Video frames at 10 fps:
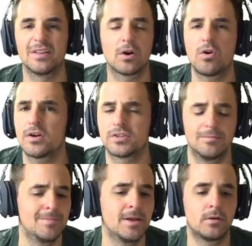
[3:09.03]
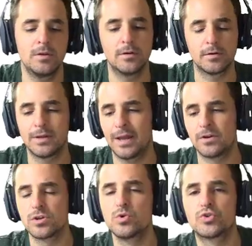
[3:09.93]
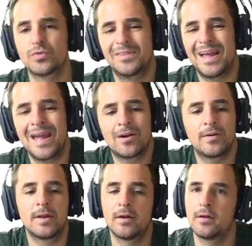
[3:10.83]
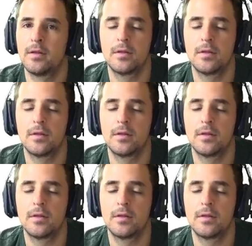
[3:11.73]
Across the middle, you, you got your user in the area.